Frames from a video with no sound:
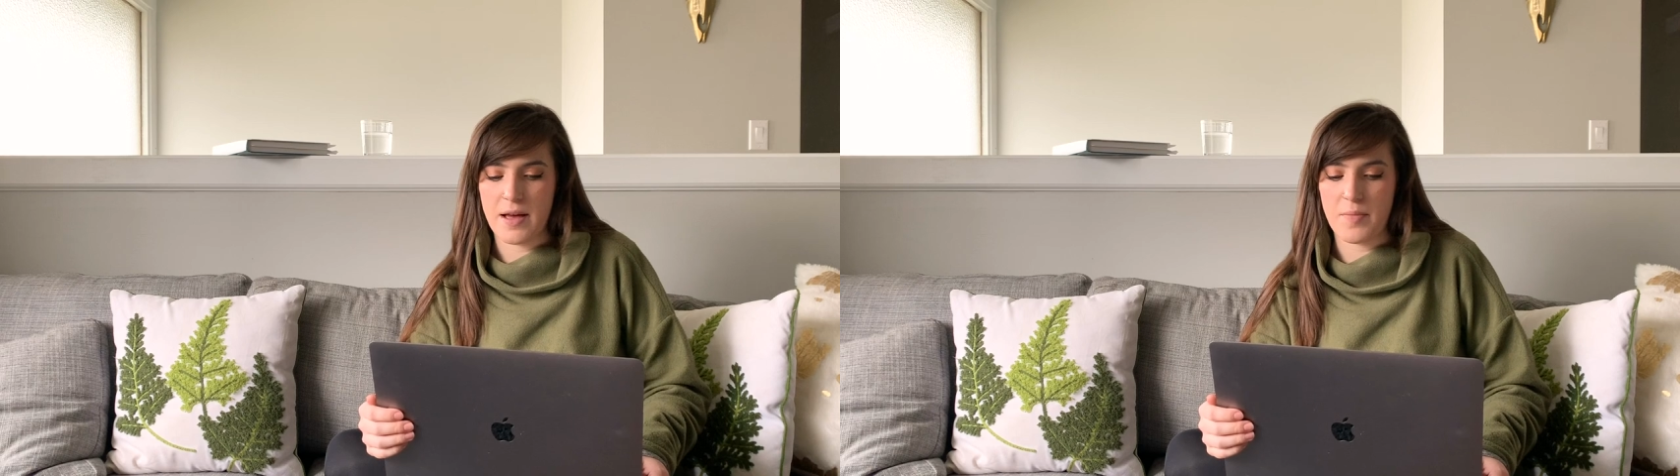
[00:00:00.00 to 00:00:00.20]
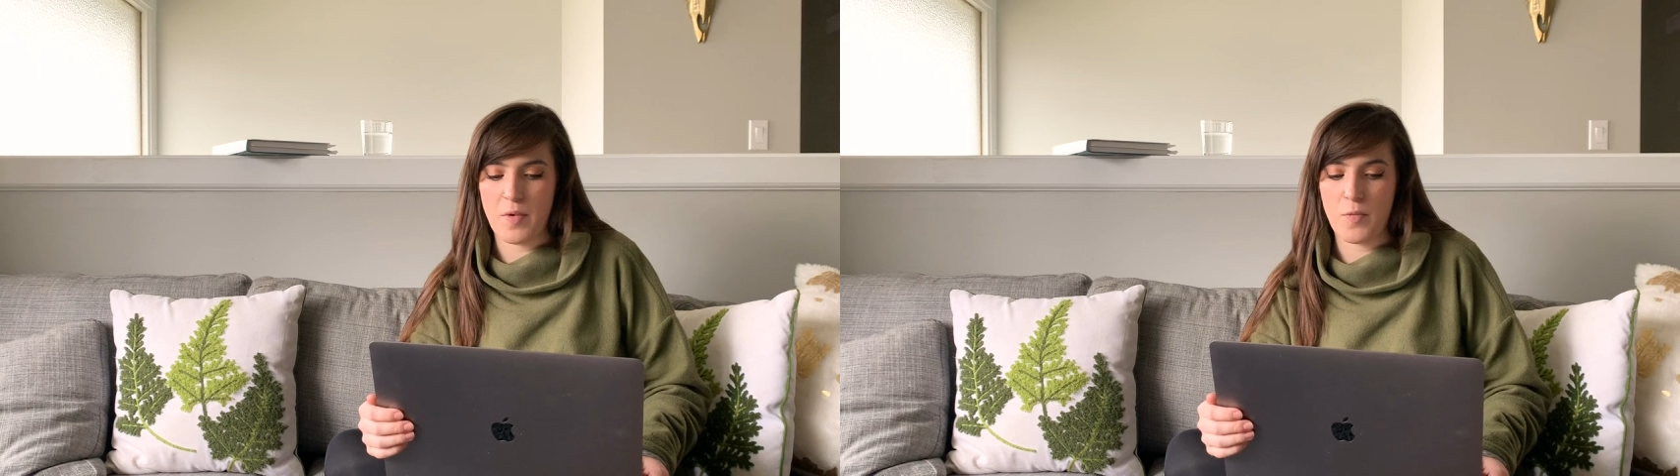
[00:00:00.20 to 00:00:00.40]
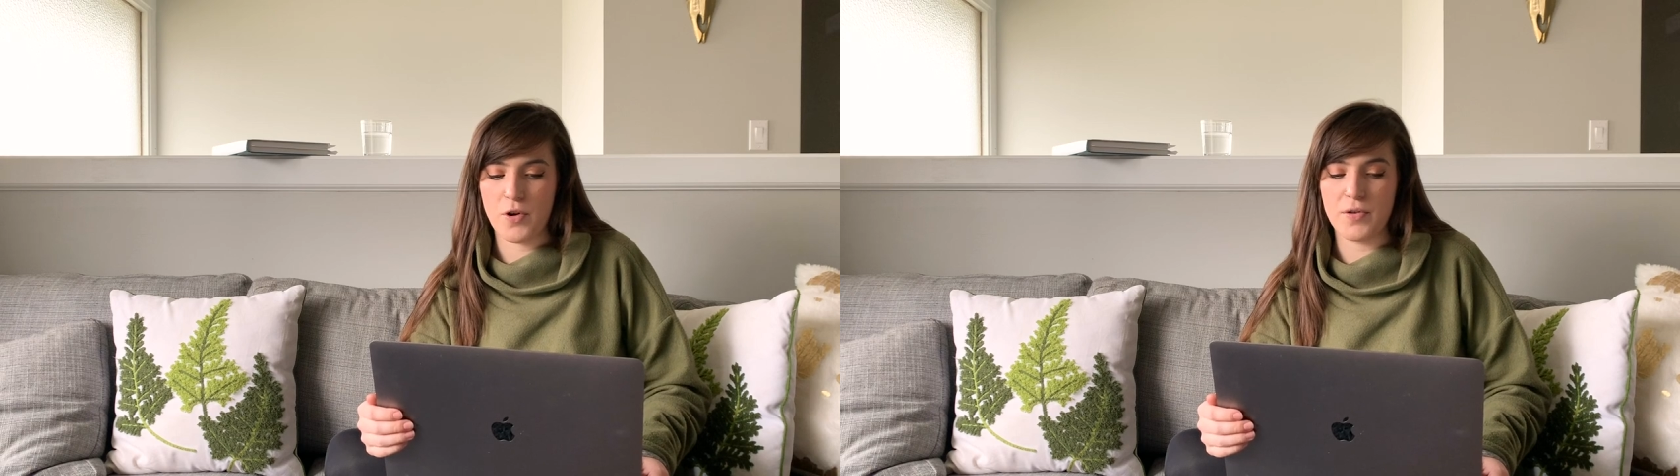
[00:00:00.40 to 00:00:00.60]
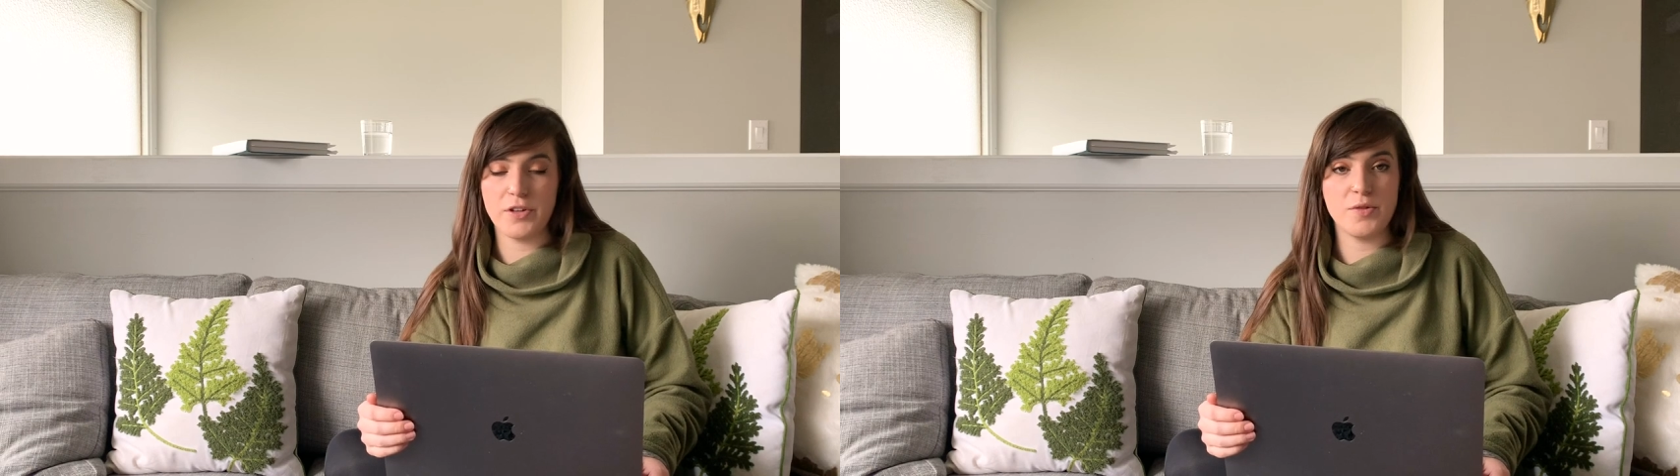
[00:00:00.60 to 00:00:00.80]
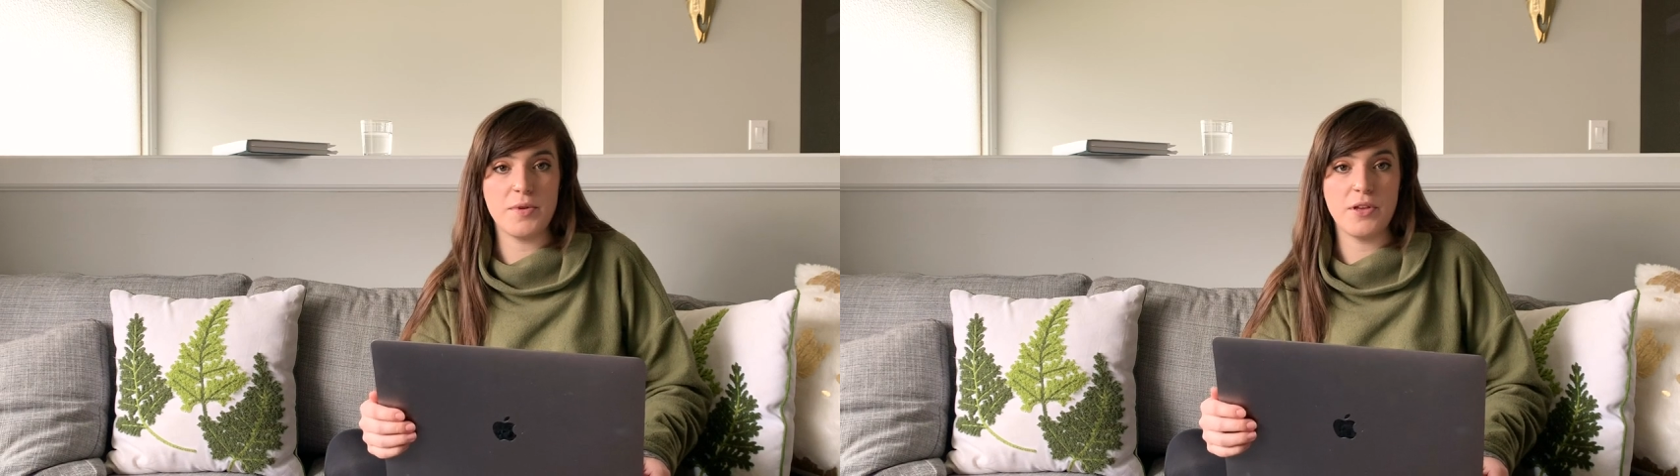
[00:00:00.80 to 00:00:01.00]
um, we're going
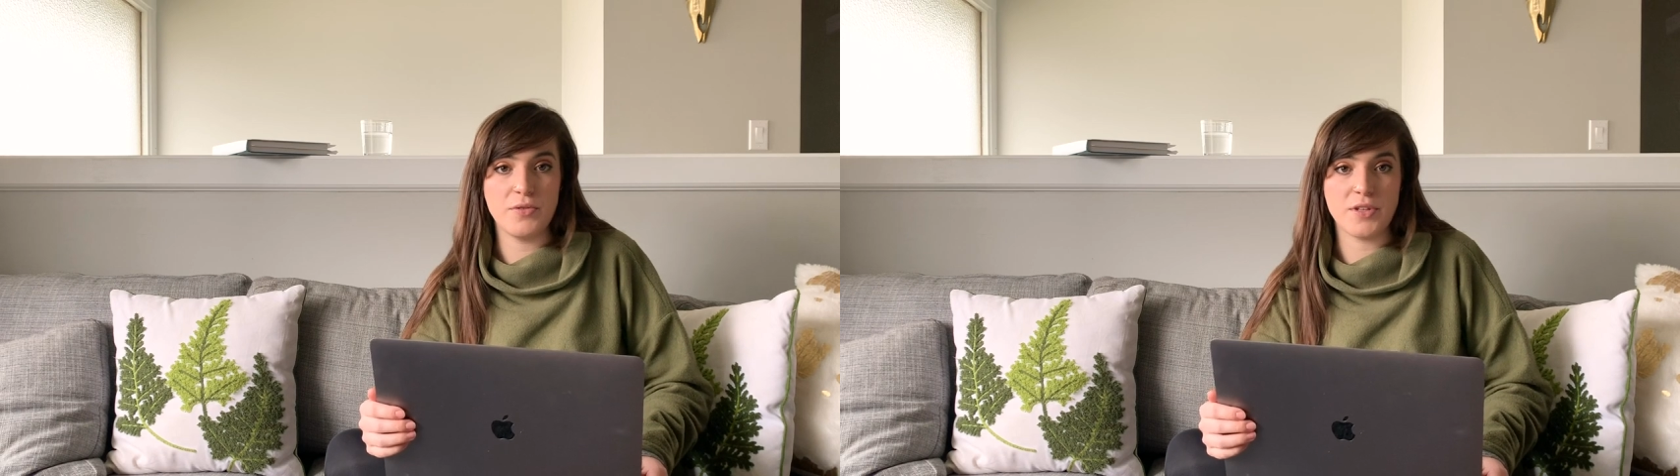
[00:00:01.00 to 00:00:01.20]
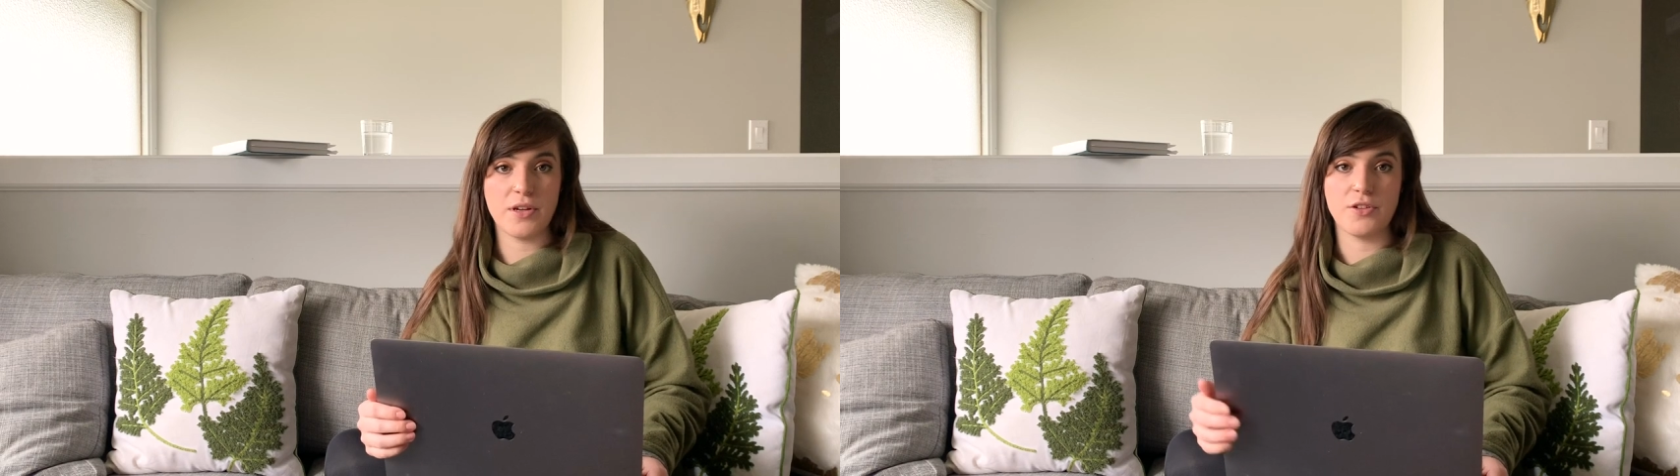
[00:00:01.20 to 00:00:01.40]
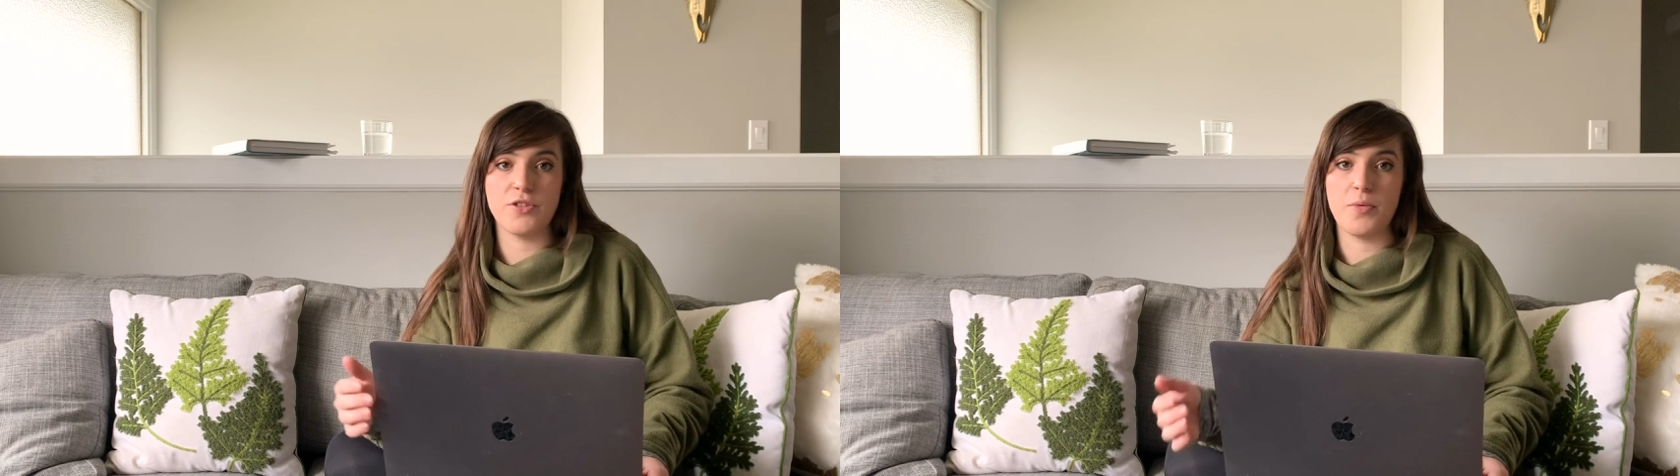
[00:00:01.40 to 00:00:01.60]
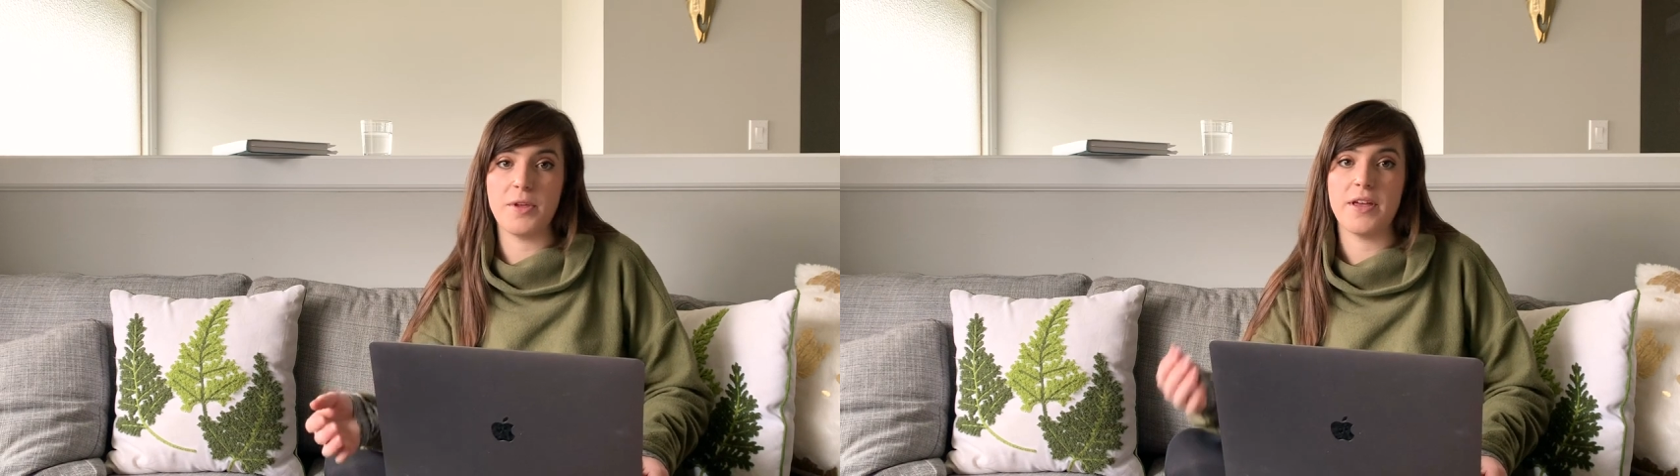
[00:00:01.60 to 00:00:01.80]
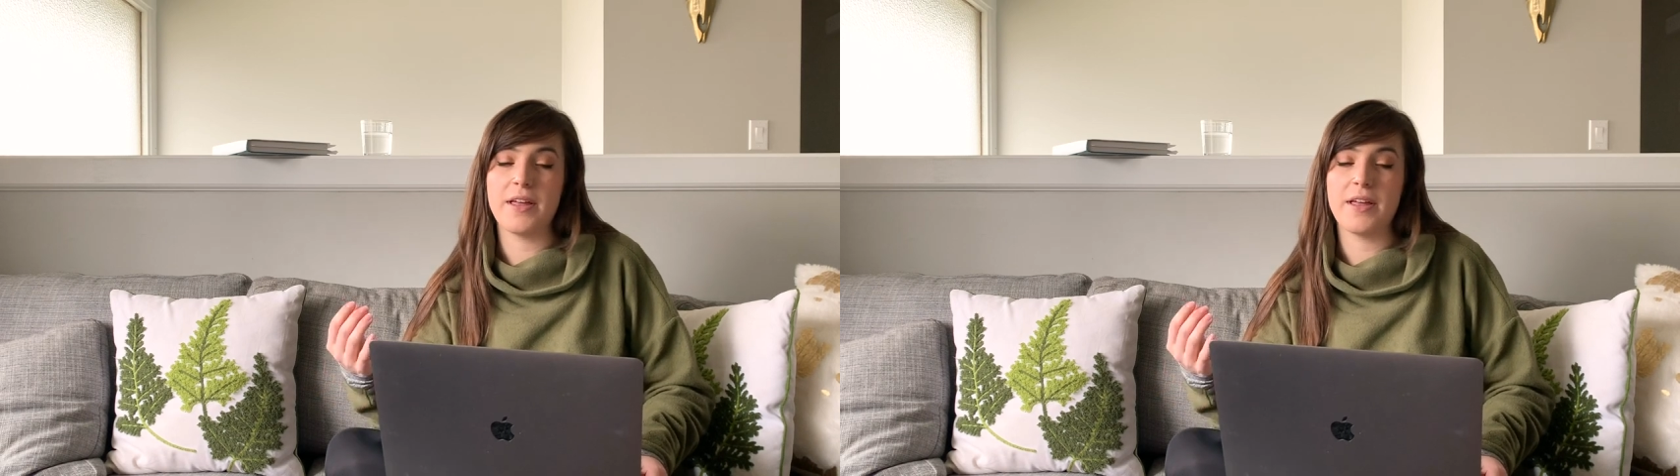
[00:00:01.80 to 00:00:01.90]
to be using Adobe